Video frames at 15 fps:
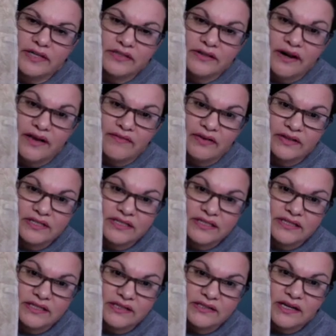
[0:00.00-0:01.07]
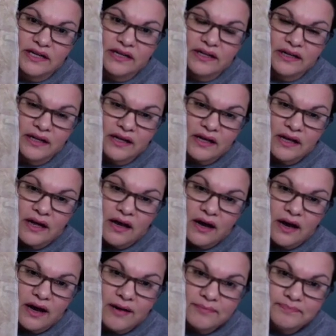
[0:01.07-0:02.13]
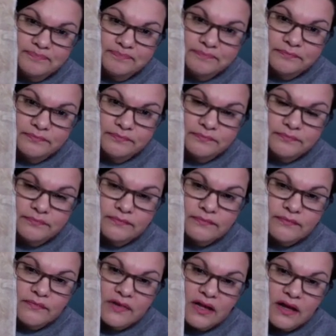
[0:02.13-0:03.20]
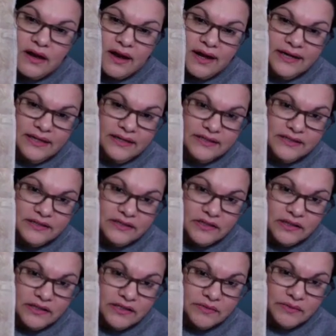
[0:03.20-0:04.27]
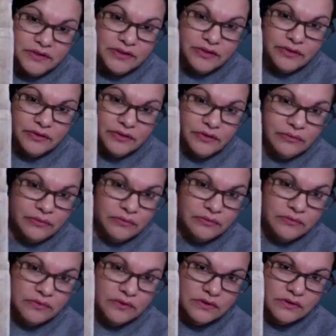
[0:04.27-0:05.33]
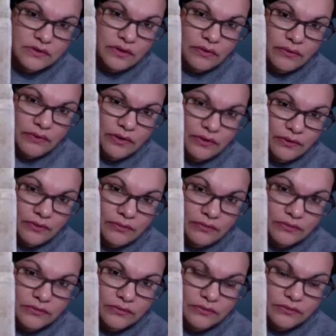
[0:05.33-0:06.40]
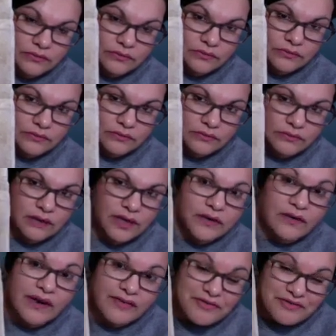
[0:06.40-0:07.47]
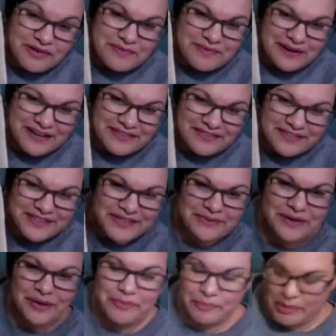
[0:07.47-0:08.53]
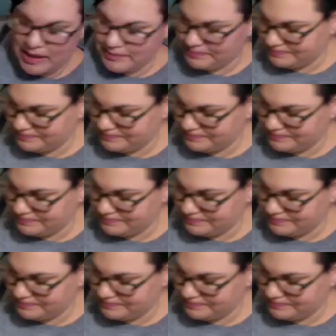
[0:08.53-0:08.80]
sure I have all the details on it. I need a stitch on this one too. So cute. I don't have a frame waiting for this one, but